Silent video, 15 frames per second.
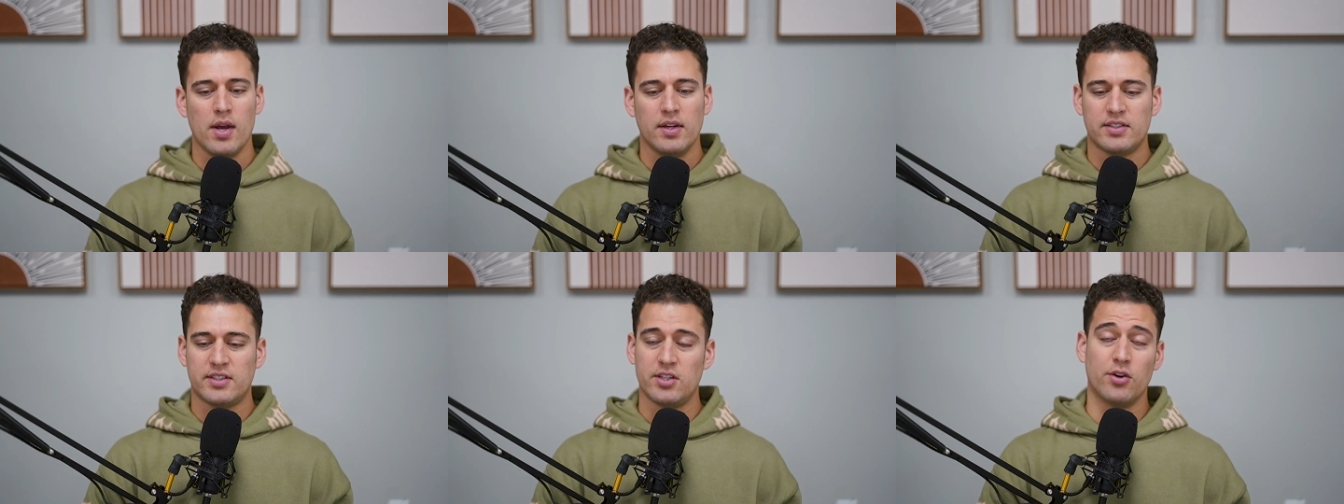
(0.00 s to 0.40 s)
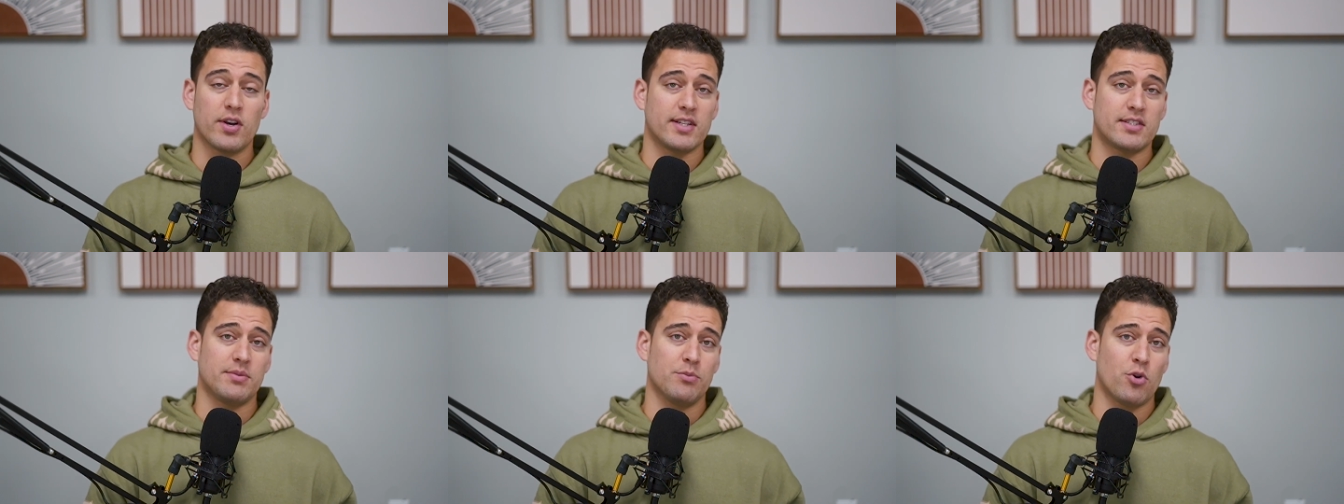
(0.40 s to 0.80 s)
Still
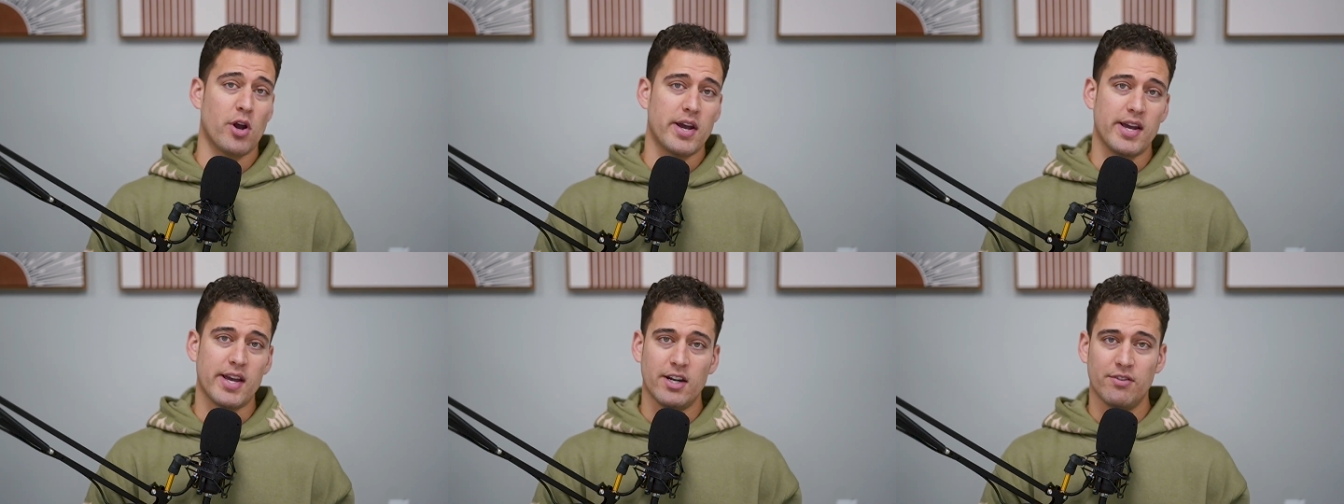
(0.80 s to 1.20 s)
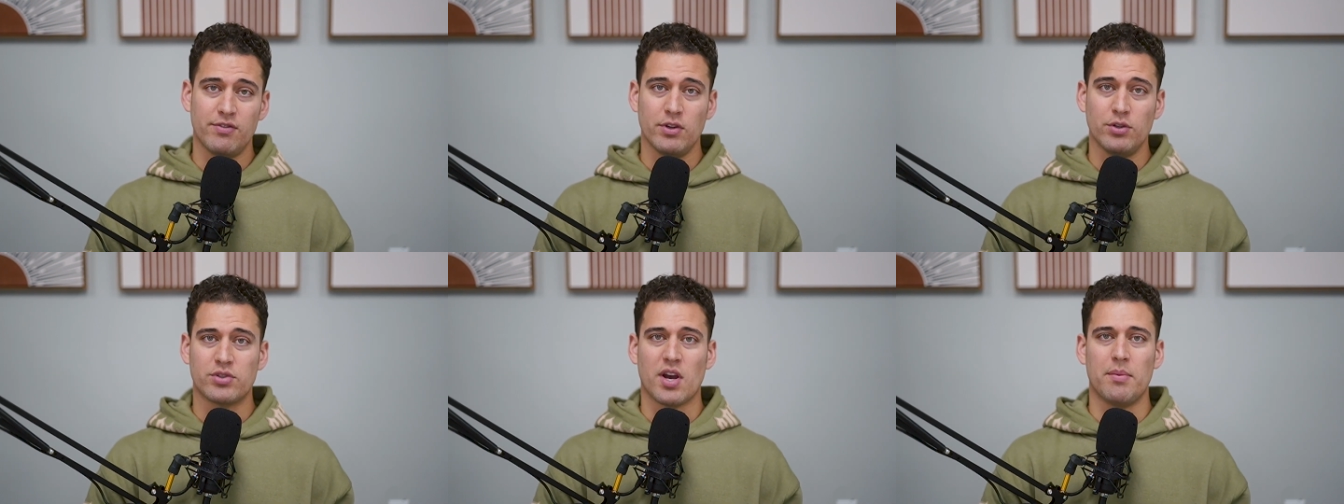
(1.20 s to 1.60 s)
got some great
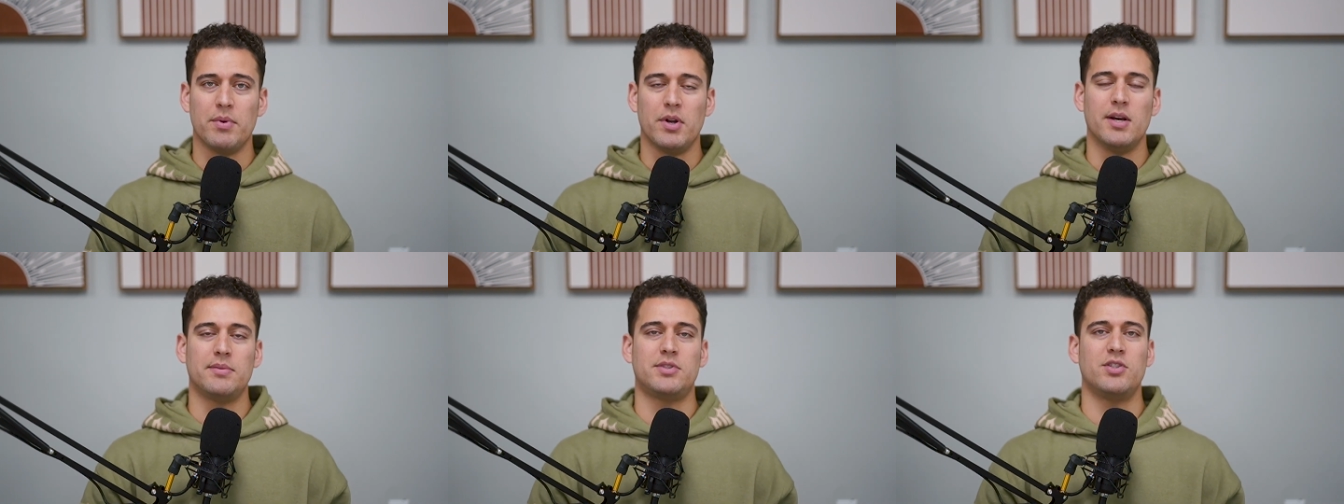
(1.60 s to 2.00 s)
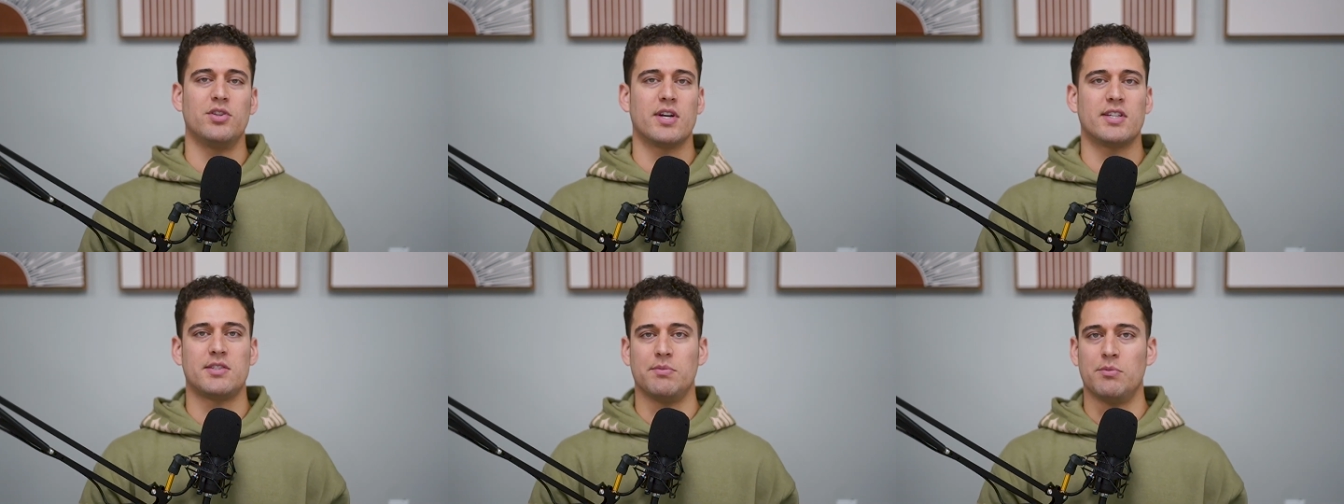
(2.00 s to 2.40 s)
interviews coming up. Still
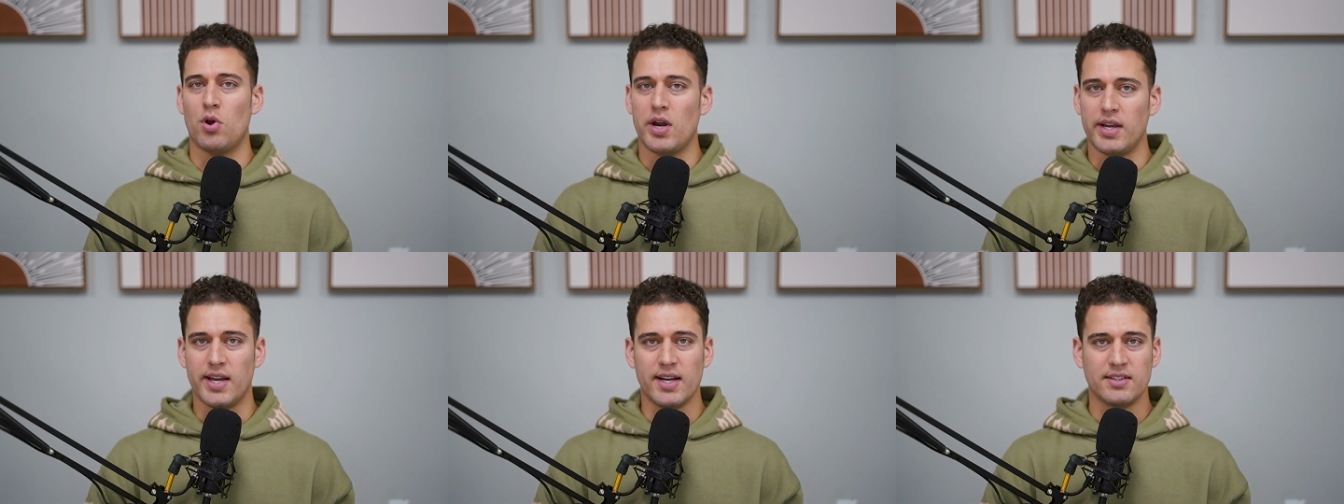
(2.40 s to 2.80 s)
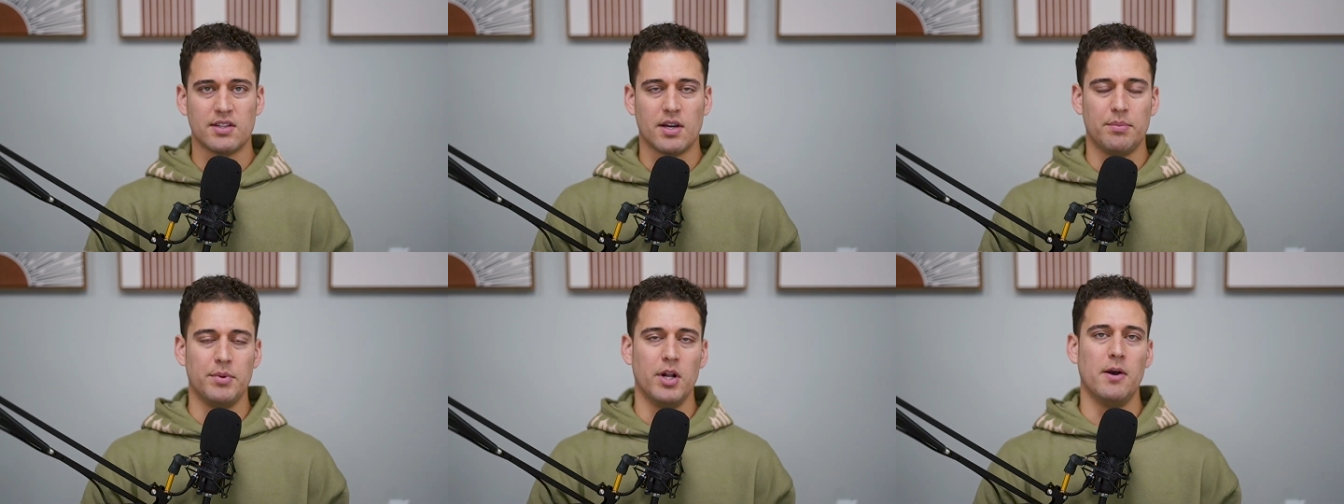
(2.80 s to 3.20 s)
got some great guests
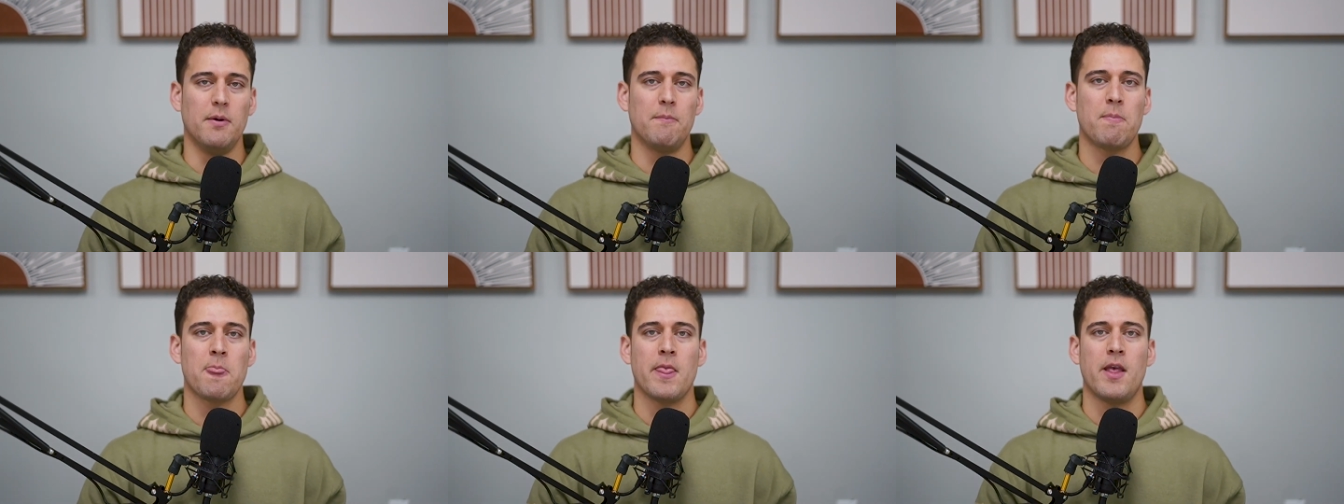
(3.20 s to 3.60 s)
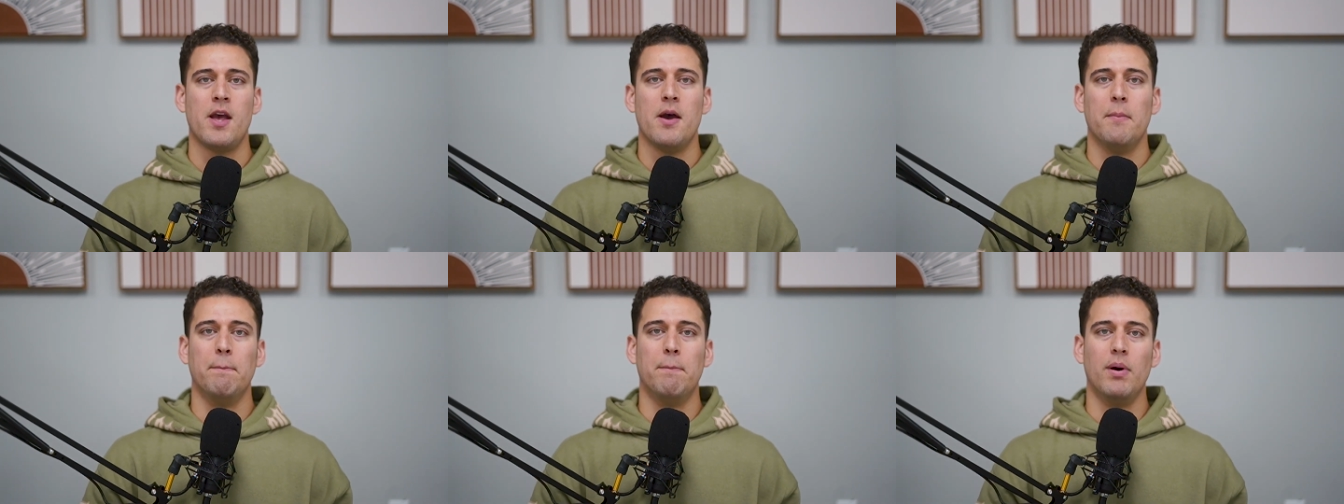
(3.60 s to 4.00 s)
coming up,
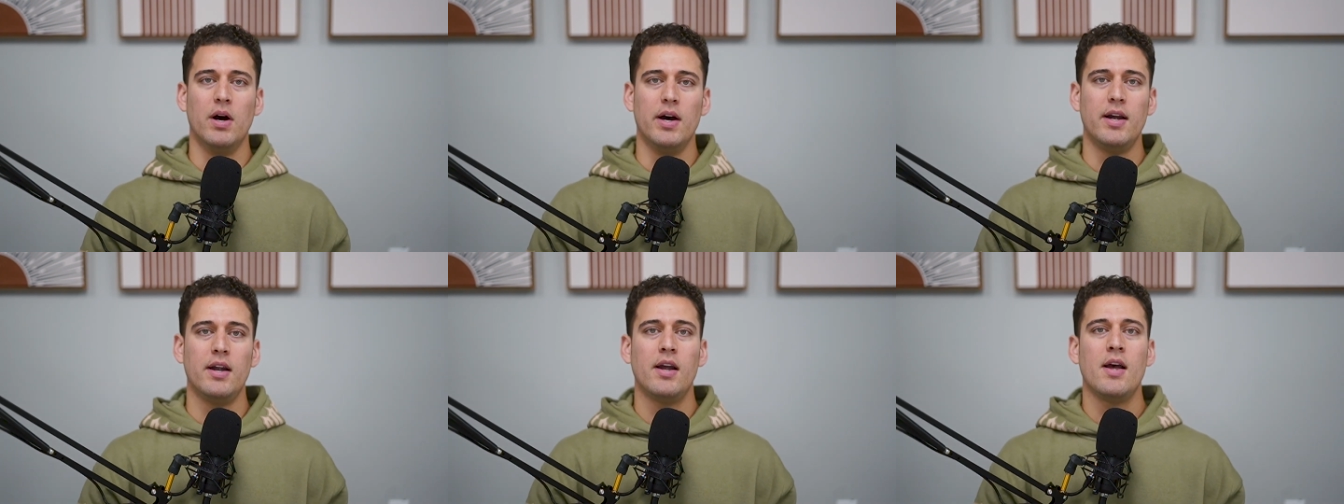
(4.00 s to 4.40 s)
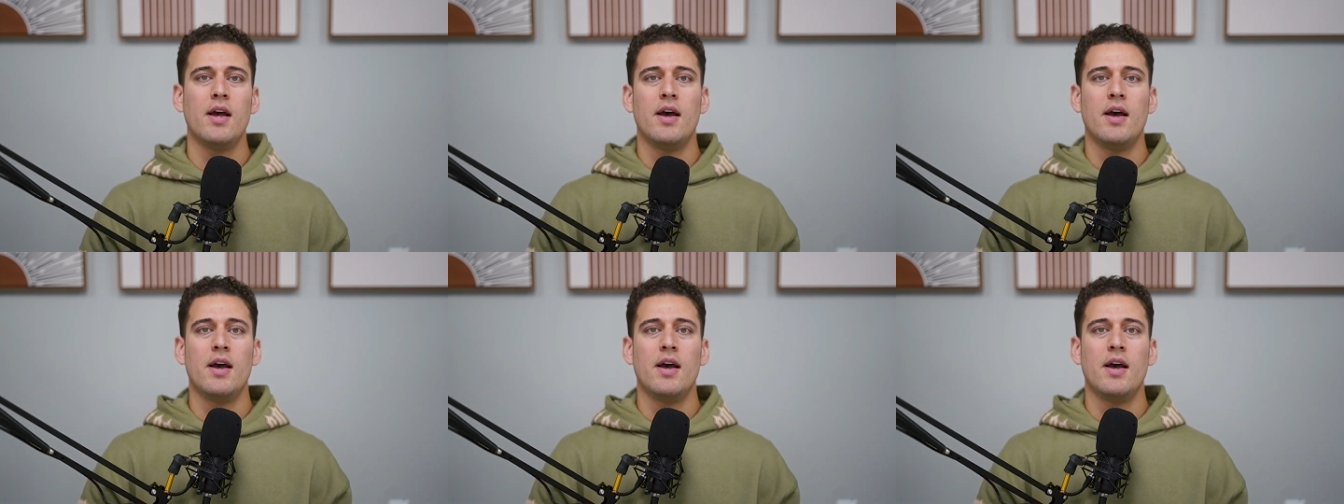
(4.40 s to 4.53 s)
but